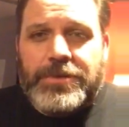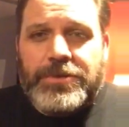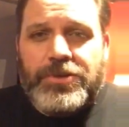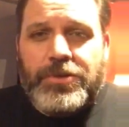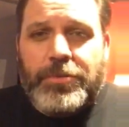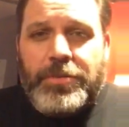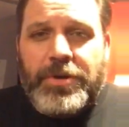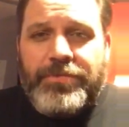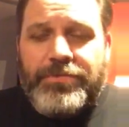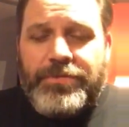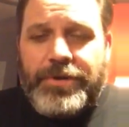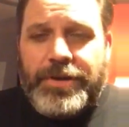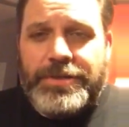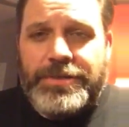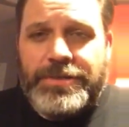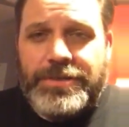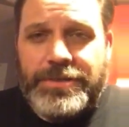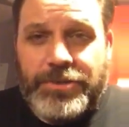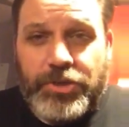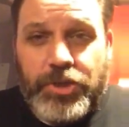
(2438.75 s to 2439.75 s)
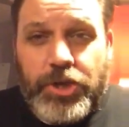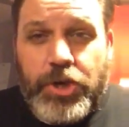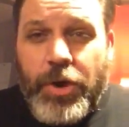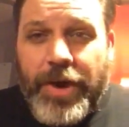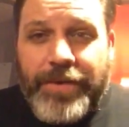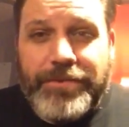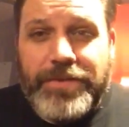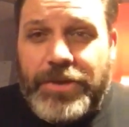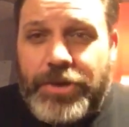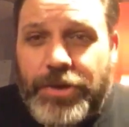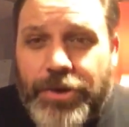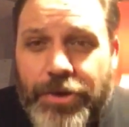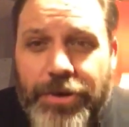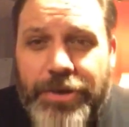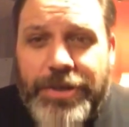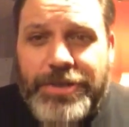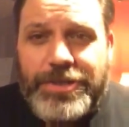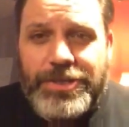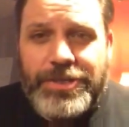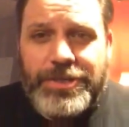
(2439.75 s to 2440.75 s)
So, my friends, do you have the
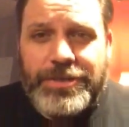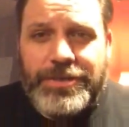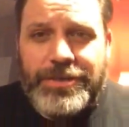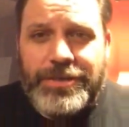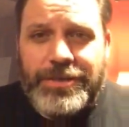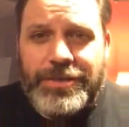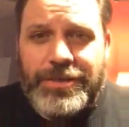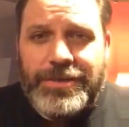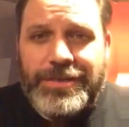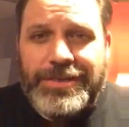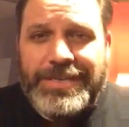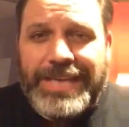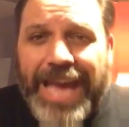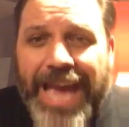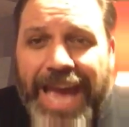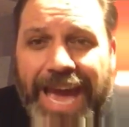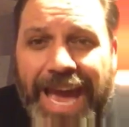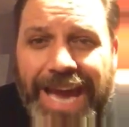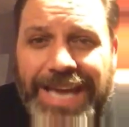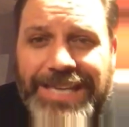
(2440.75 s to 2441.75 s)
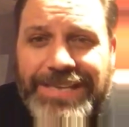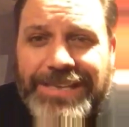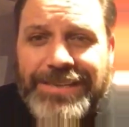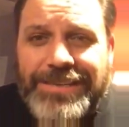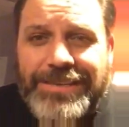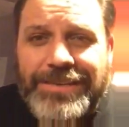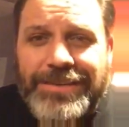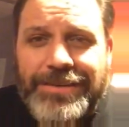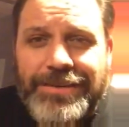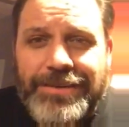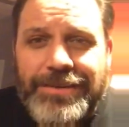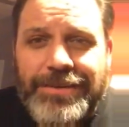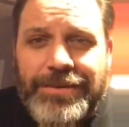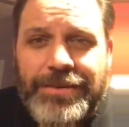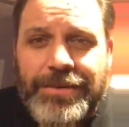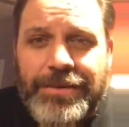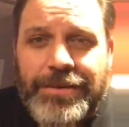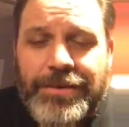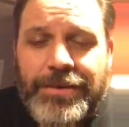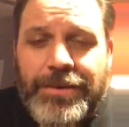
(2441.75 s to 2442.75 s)
courage to act?
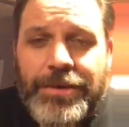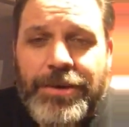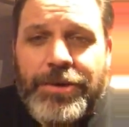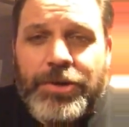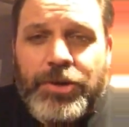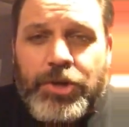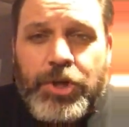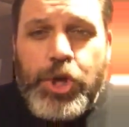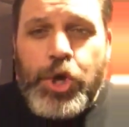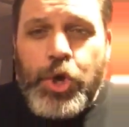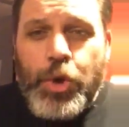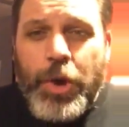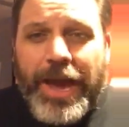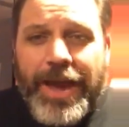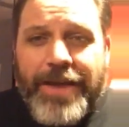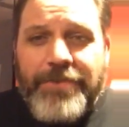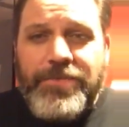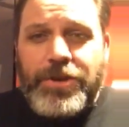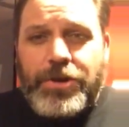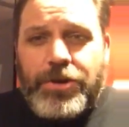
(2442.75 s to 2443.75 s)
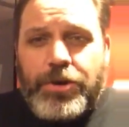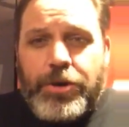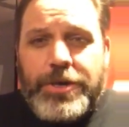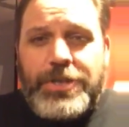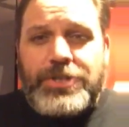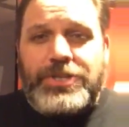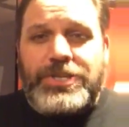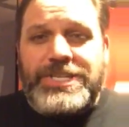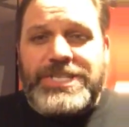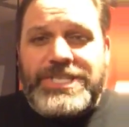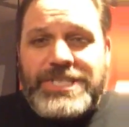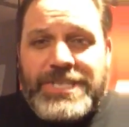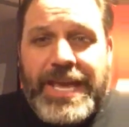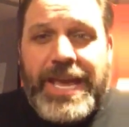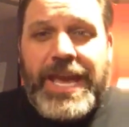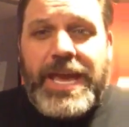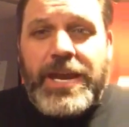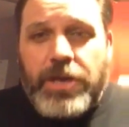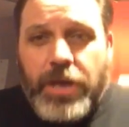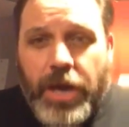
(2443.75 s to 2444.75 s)
Do you have the courage to
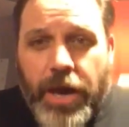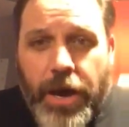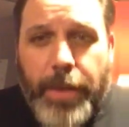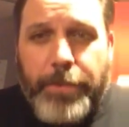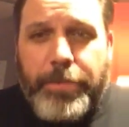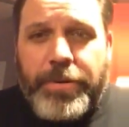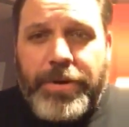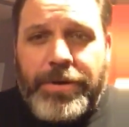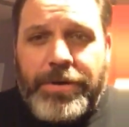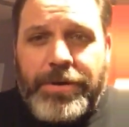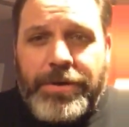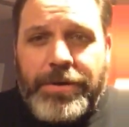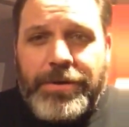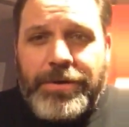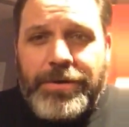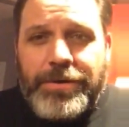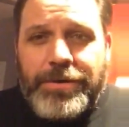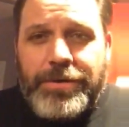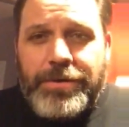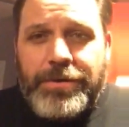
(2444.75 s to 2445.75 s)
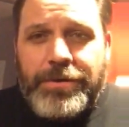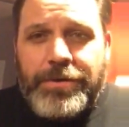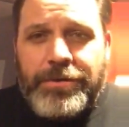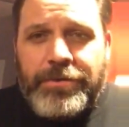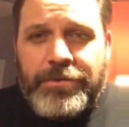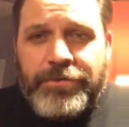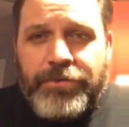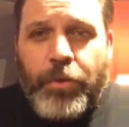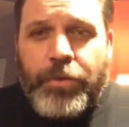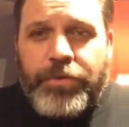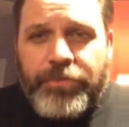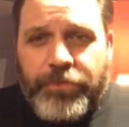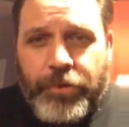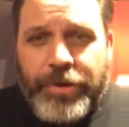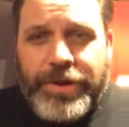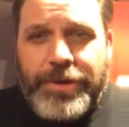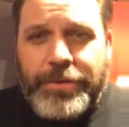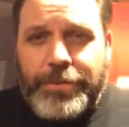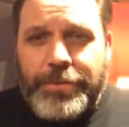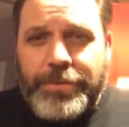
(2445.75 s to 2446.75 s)
stand up for
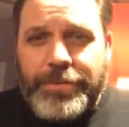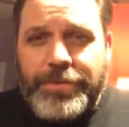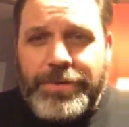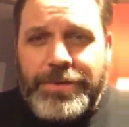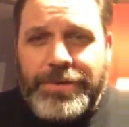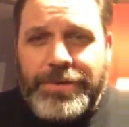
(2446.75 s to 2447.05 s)
freedom?